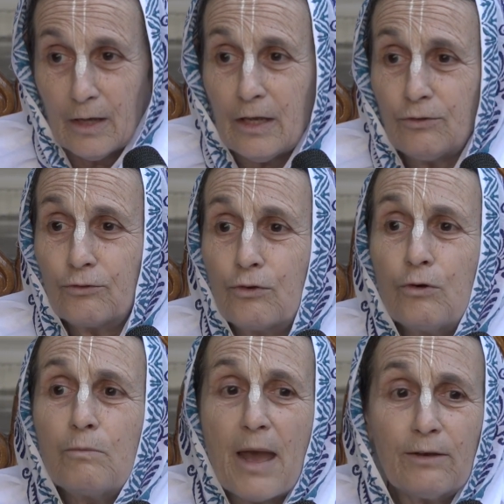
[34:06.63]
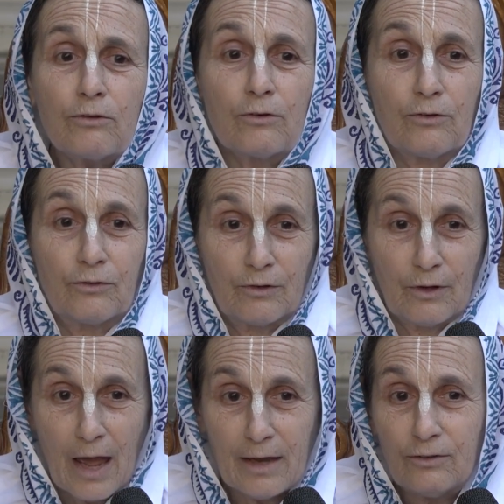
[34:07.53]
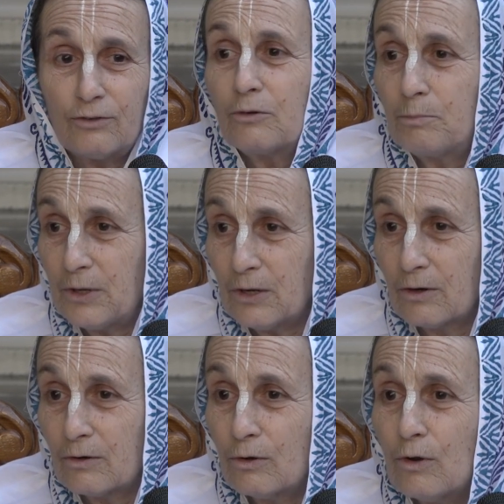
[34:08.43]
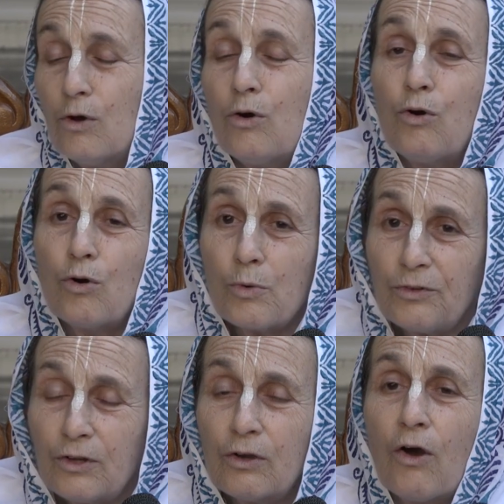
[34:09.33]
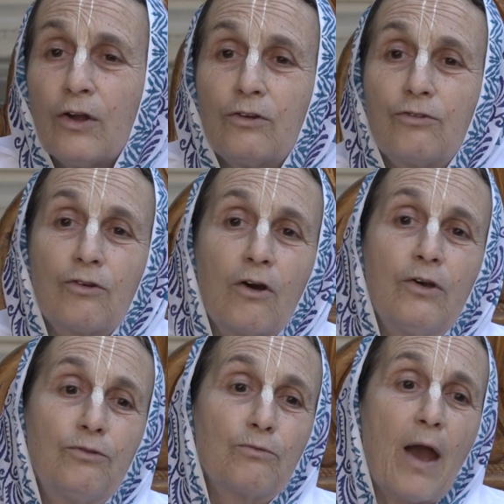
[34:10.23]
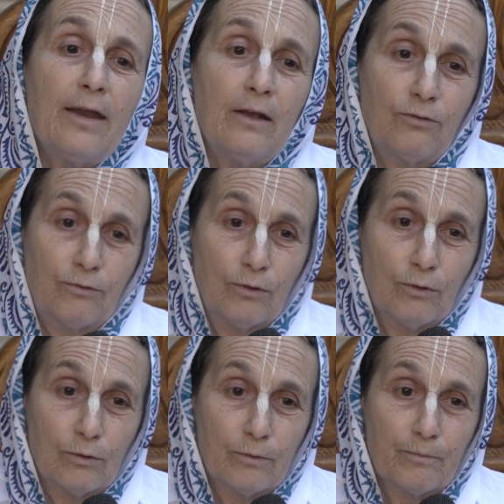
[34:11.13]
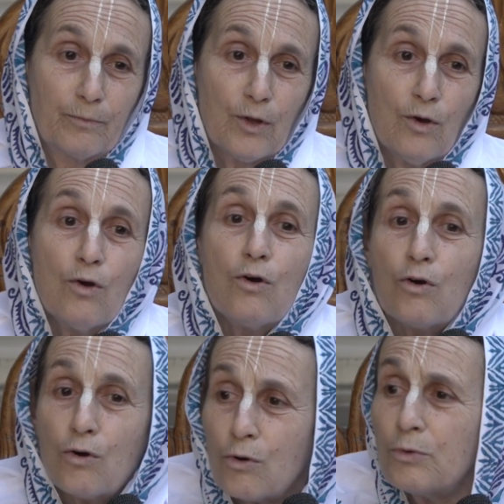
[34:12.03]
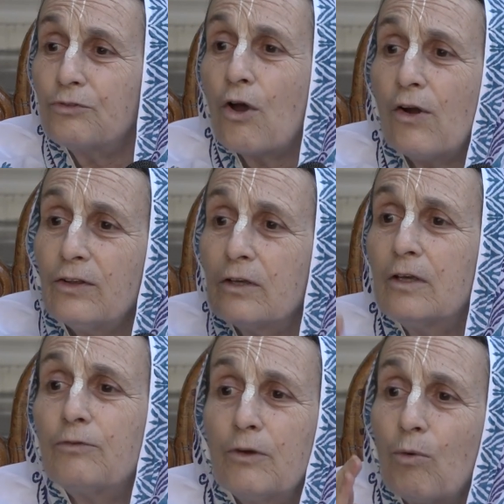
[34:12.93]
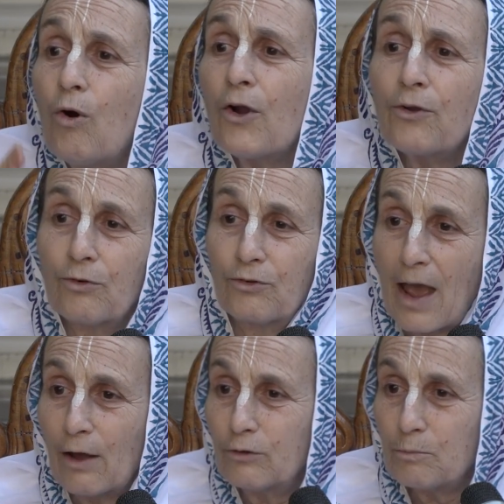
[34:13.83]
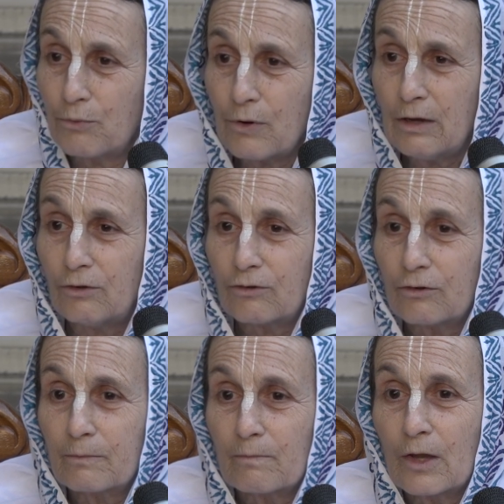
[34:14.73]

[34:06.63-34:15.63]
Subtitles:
His two mentors had disappeared. Who was he going to show his writings to? Who was going to give him orders how to preach?